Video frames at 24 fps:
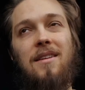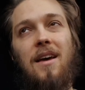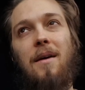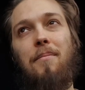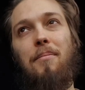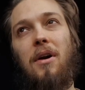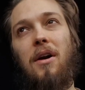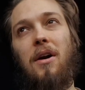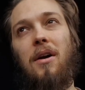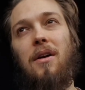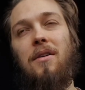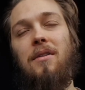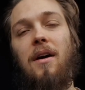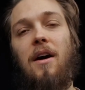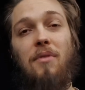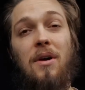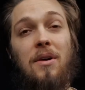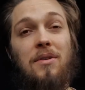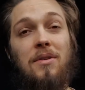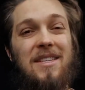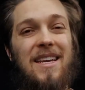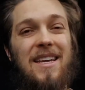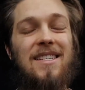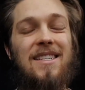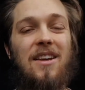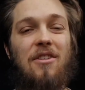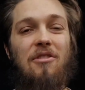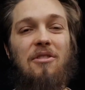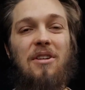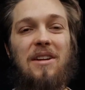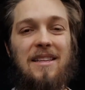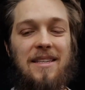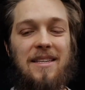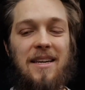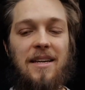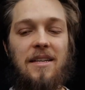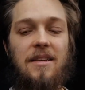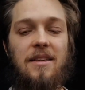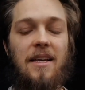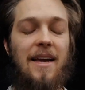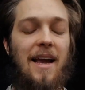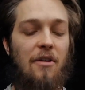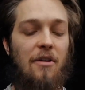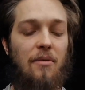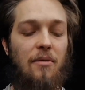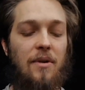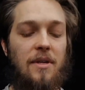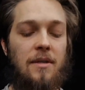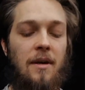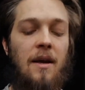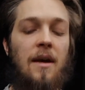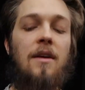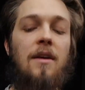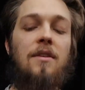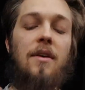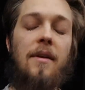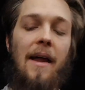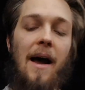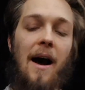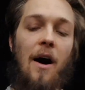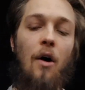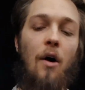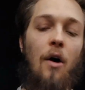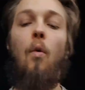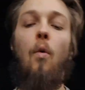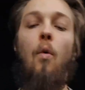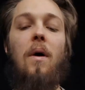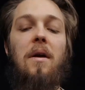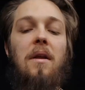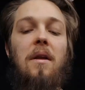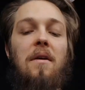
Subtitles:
around 660 calories. So now what if